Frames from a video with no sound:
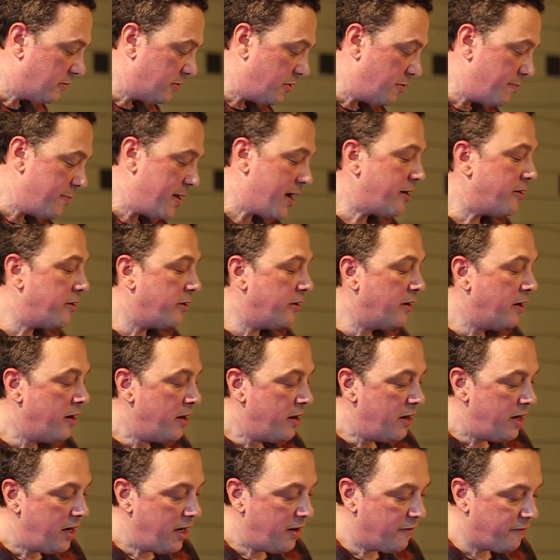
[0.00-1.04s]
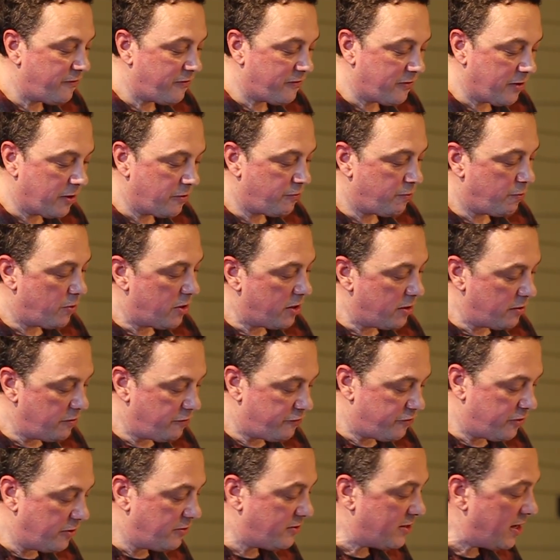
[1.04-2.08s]
no matter if such one
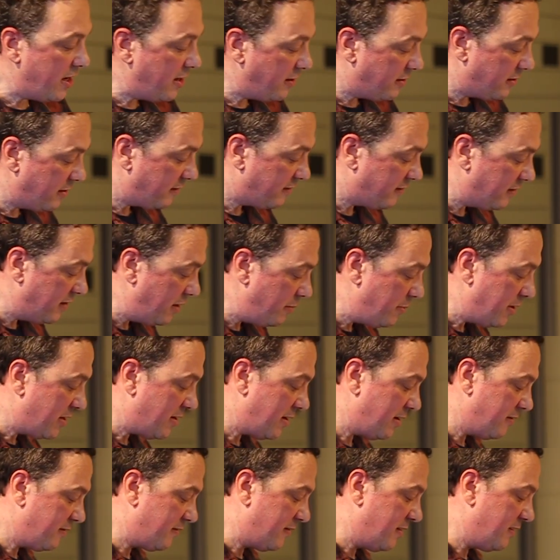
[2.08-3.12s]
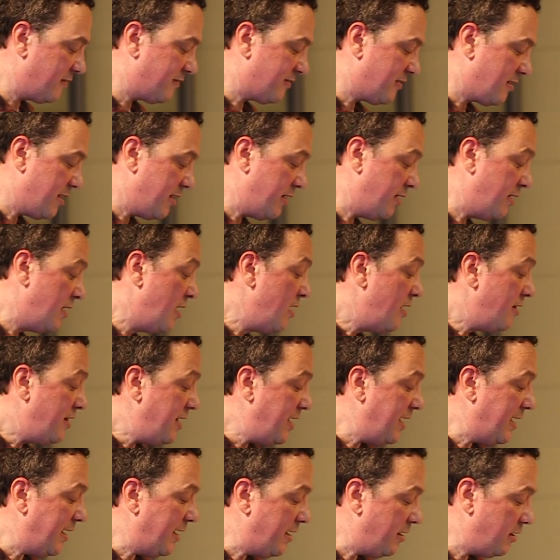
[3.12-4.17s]
should take this limit as the sign,
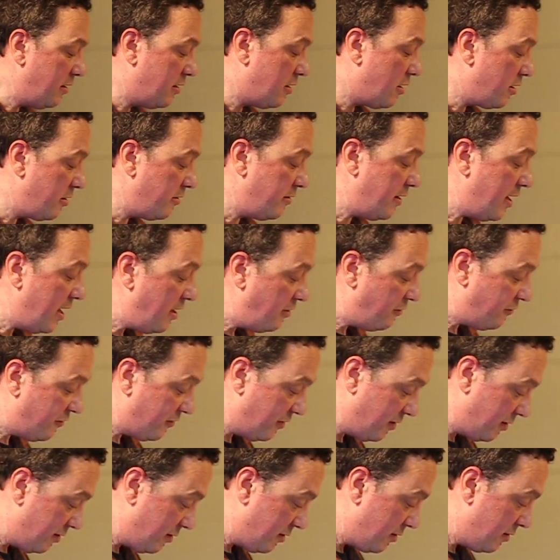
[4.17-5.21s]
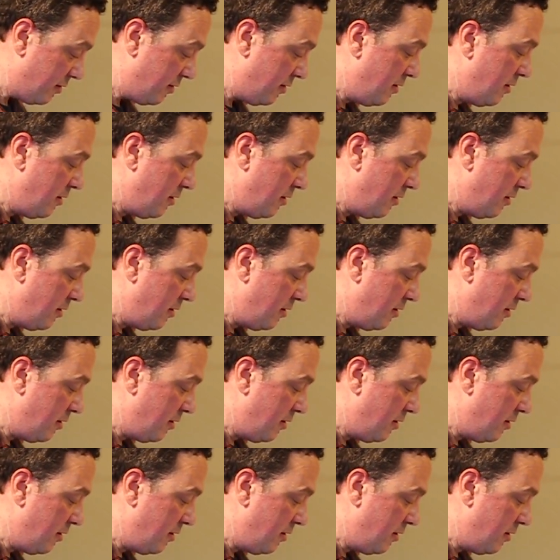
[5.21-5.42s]
the incarnation